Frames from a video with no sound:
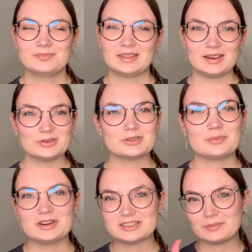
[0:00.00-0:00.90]
Thank you so
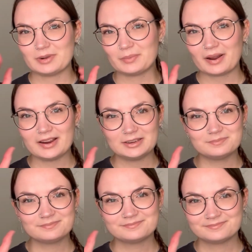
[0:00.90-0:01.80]
much, and bye
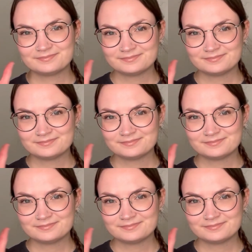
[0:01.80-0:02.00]
bye.